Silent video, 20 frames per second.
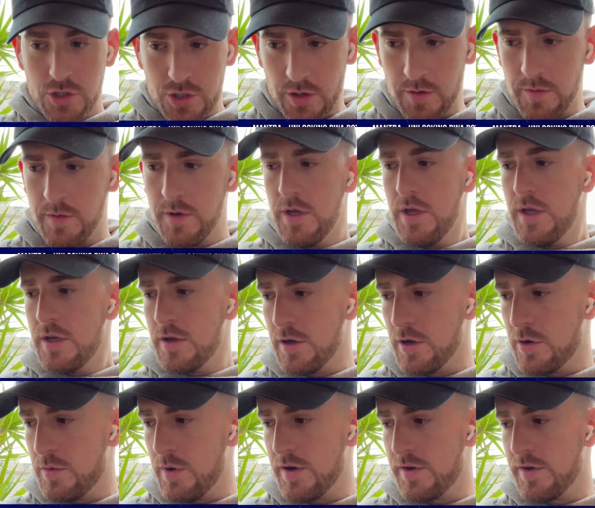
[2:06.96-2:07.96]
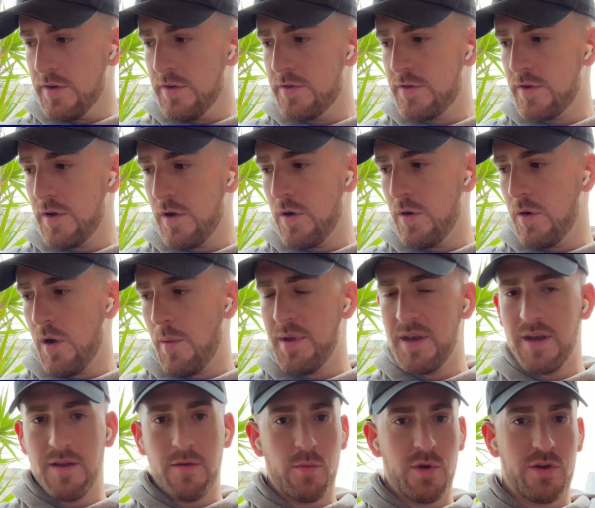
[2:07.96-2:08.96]
Sure. Good question. So,
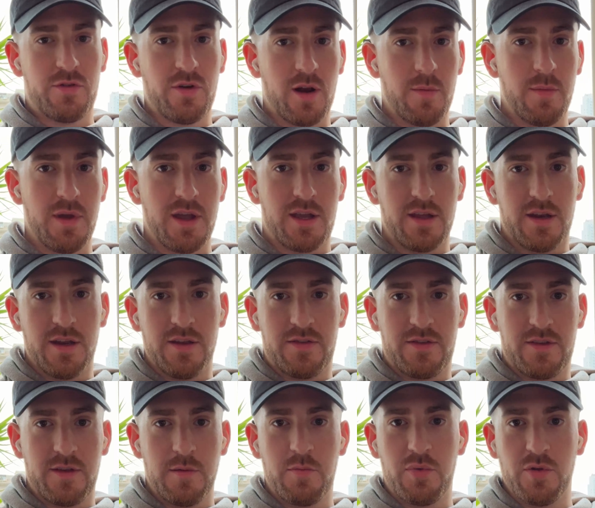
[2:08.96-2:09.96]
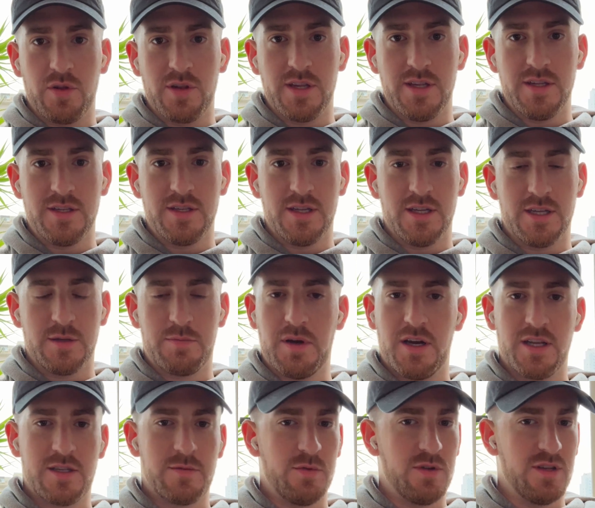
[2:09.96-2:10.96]
we try to make it as simple and easy as
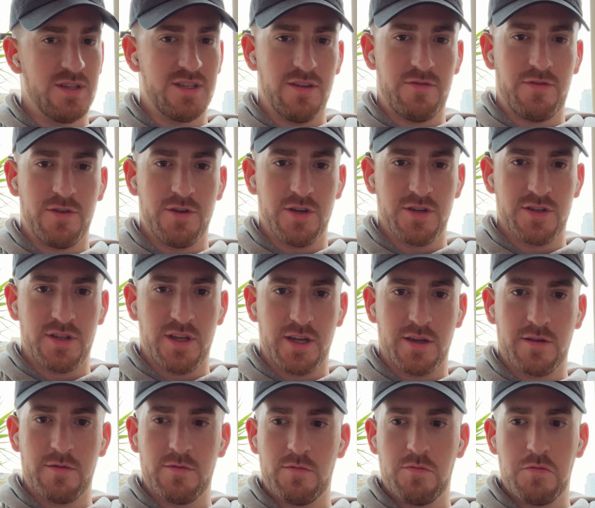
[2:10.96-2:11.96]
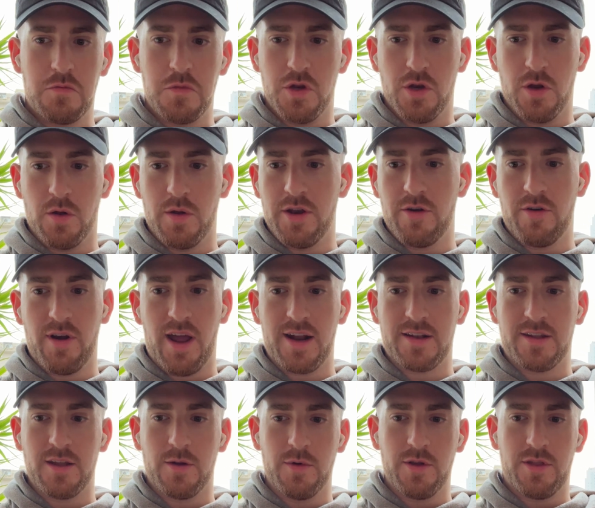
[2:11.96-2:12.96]
possible, as if you're just like,
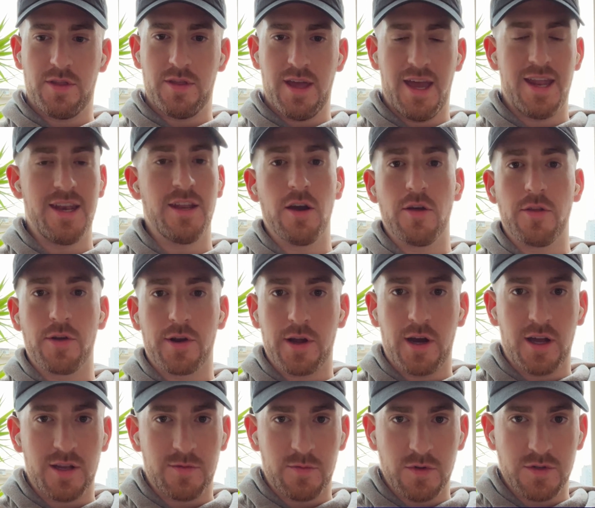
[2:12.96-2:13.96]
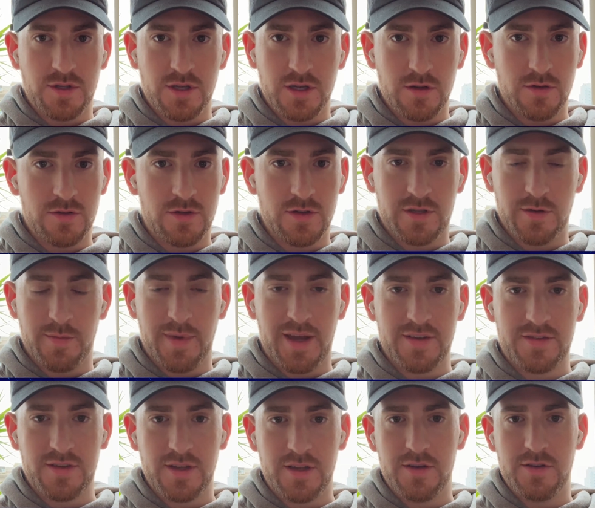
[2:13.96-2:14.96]
interacting with any other Cosmos ecosystem
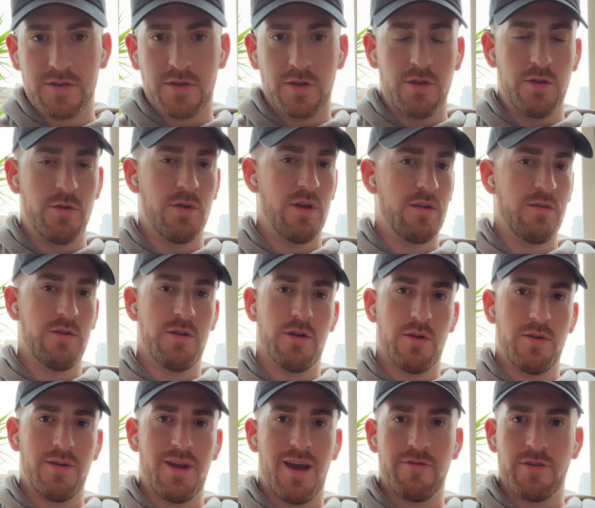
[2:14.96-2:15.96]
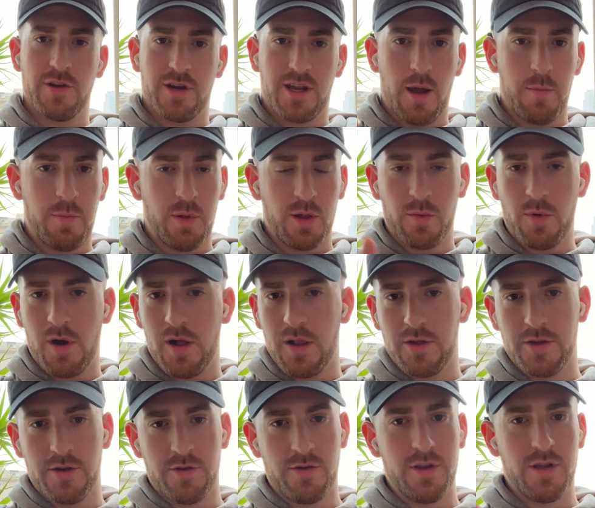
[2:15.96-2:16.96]
asset. So you have your Kepler
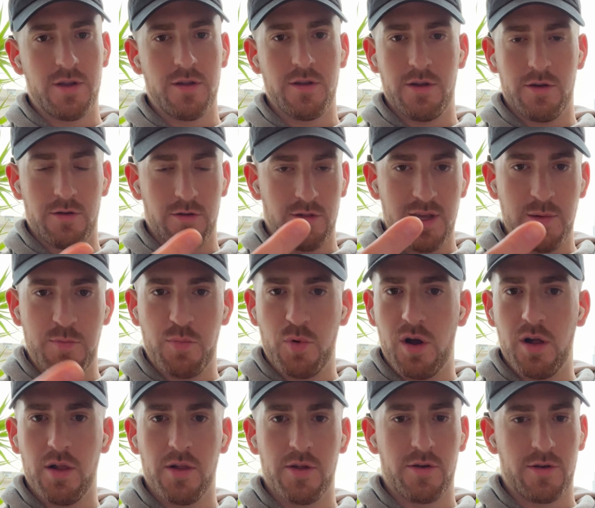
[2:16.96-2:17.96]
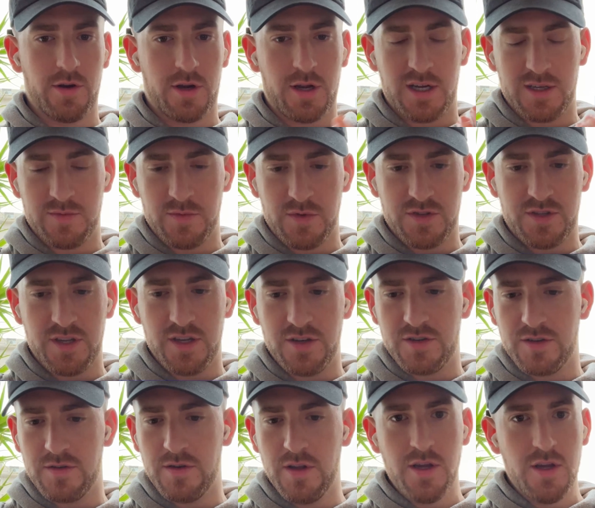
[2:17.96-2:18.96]
wallet, your Leap wallet, or Cosmos
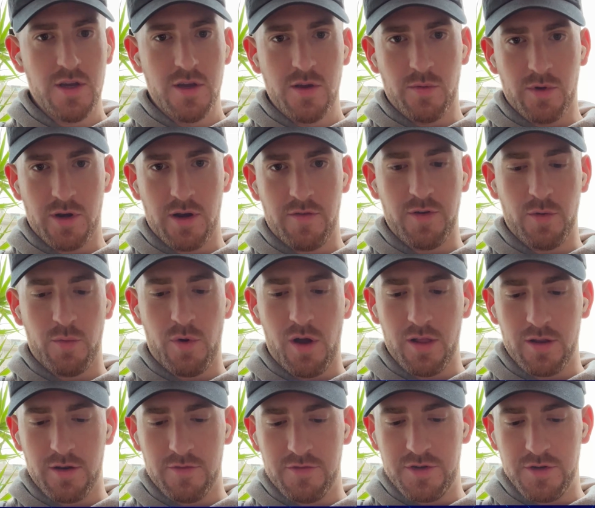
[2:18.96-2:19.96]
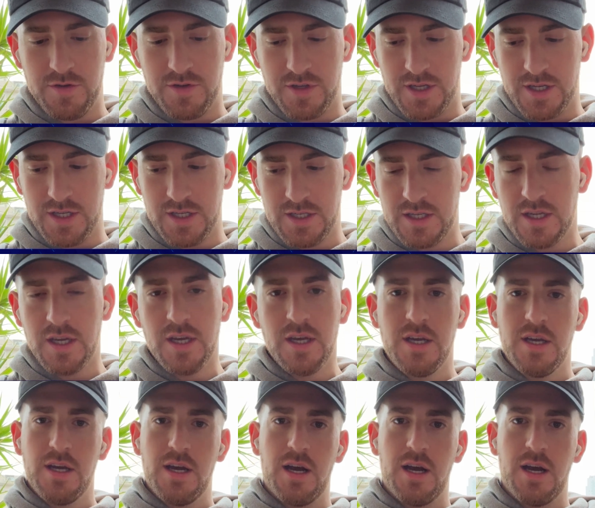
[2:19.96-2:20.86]
Station, whatever your wallet of choosing is.